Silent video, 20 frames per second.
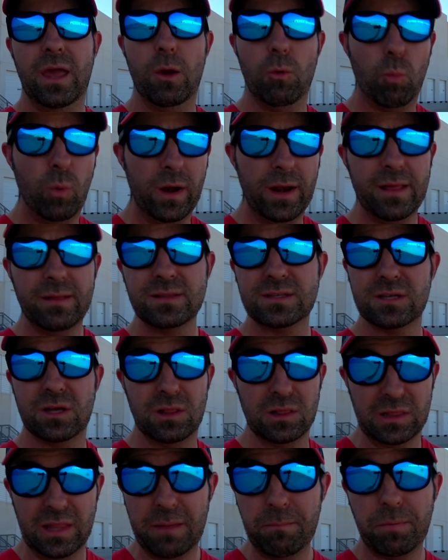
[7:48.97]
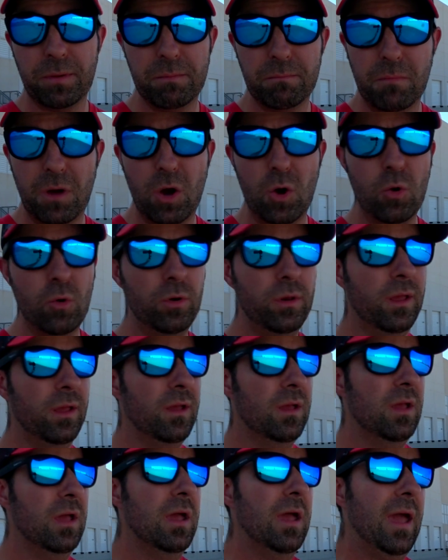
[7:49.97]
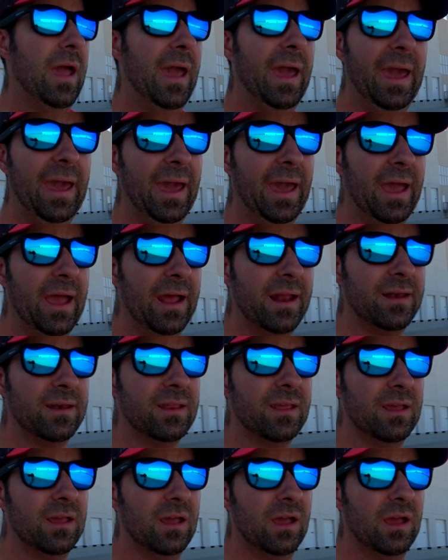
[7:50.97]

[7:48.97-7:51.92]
It went into limp mode, and